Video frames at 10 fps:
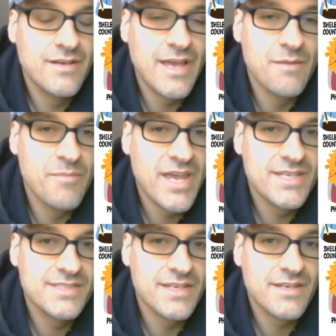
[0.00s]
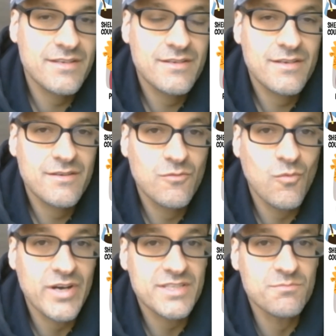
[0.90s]
and basic
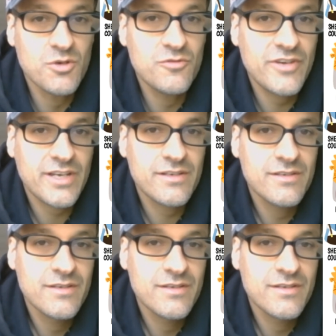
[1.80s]
when it's moving,